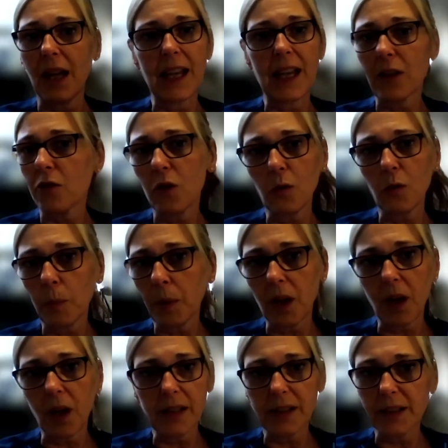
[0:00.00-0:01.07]
electrical
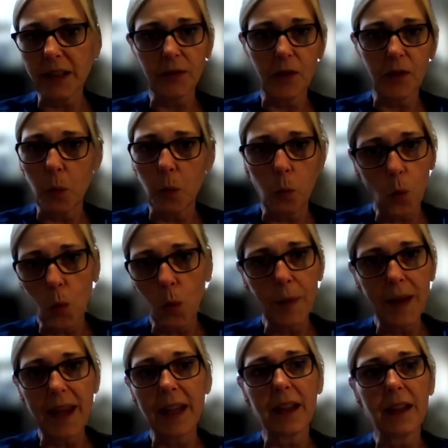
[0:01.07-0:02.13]
appliances for the
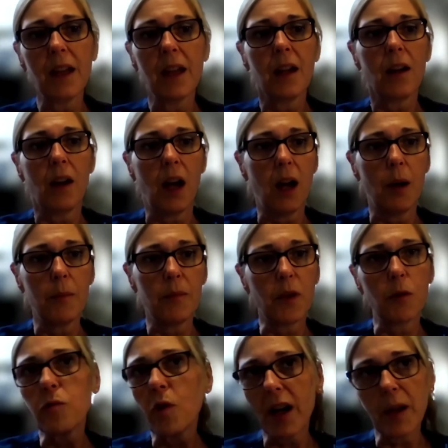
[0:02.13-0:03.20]
warming,
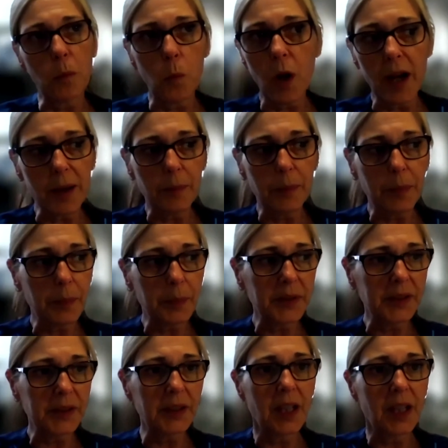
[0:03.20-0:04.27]
the right
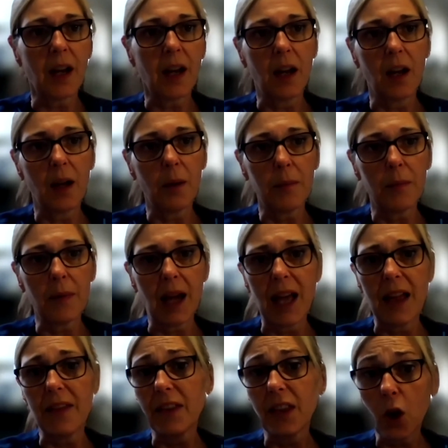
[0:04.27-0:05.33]
wipes,
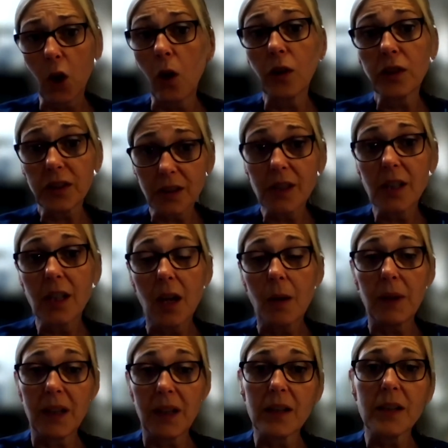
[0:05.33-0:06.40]
and the cost,
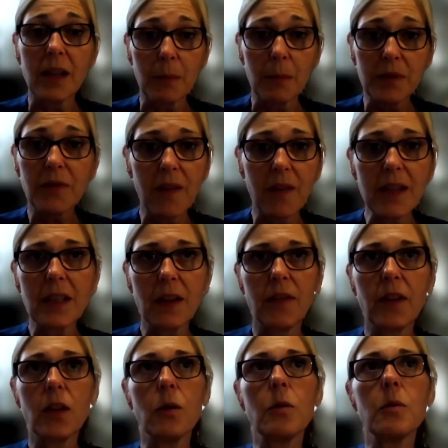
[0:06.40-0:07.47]
because it was very
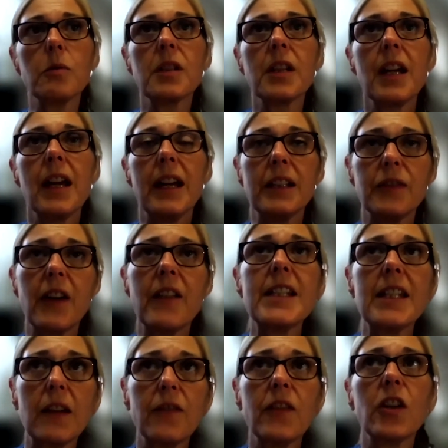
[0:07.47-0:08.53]
difficult. It's very
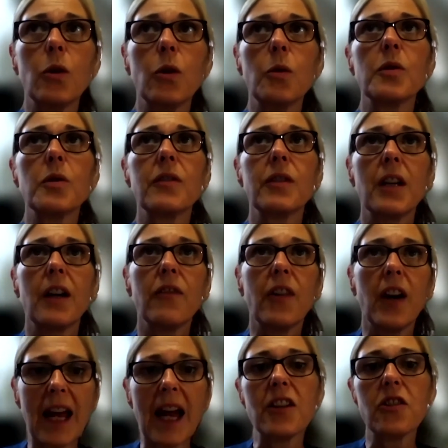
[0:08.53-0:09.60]
difficult
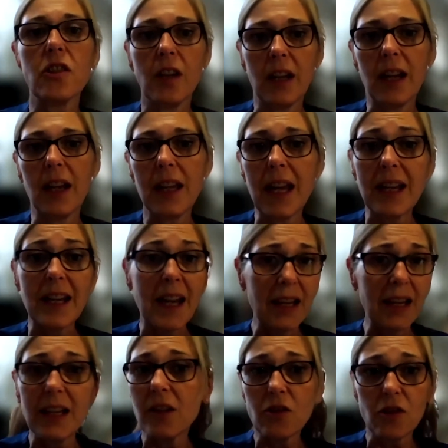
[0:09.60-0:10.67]
financially in
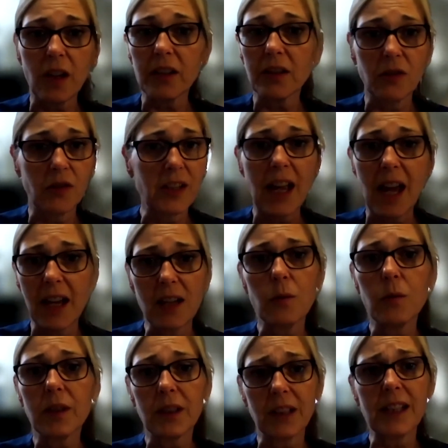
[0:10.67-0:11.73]
any trust or in any
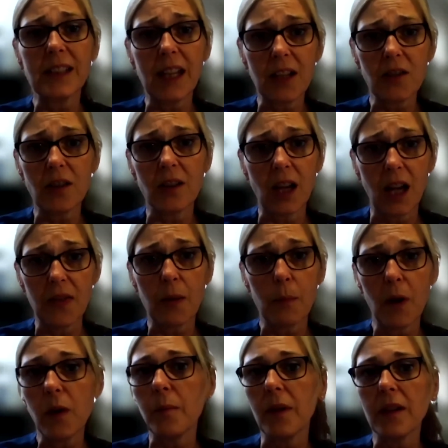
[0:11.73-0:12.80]
organisation at the
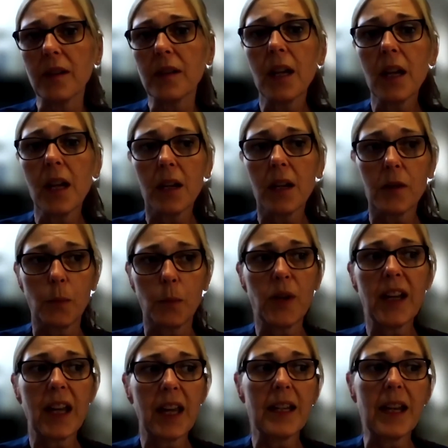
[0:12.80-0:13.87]
moment to
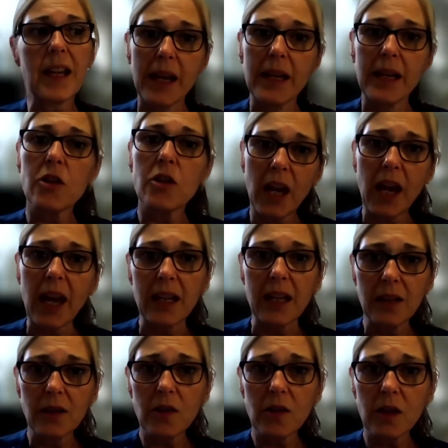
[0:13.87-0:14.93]
bring in any
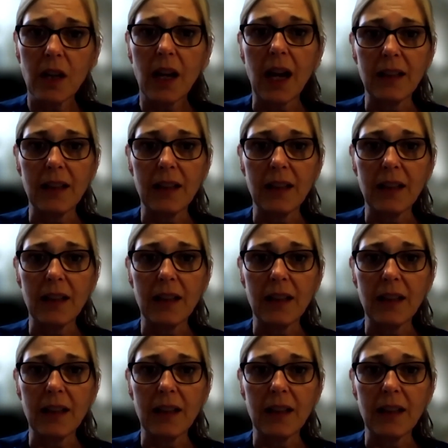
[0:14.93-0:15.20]
change